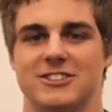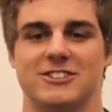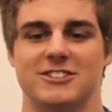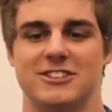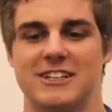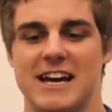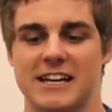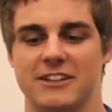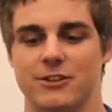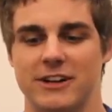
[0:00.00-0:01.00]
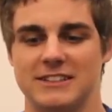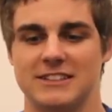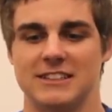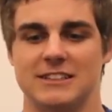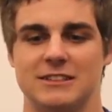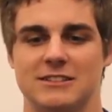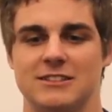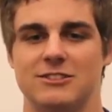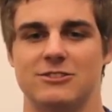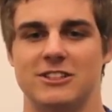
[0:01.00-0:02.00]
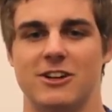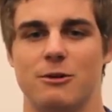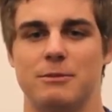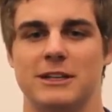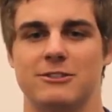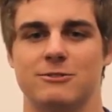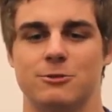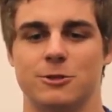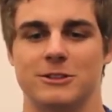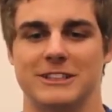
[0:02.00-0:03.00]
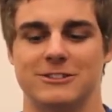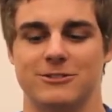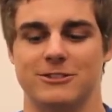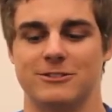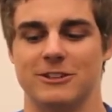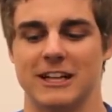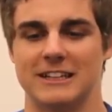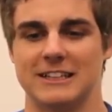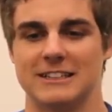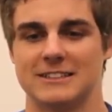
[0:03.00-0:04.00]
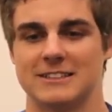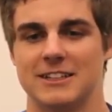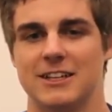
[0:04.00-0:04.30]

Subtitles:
the races and, you know, being ruthless and relentless.